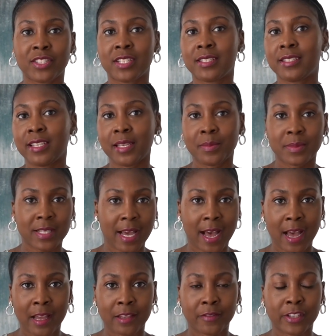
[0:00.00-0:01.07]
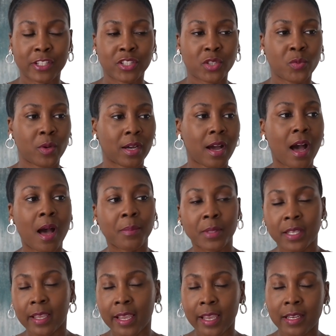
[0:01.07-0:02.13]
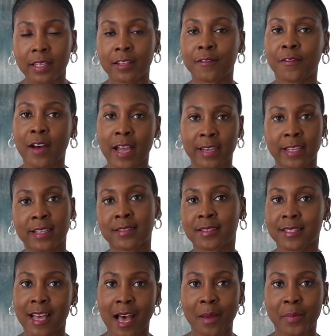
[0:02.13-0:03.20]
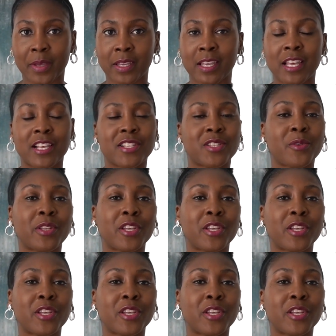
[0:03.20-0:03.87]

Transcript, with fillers: to deep dive into a complicated finance topic so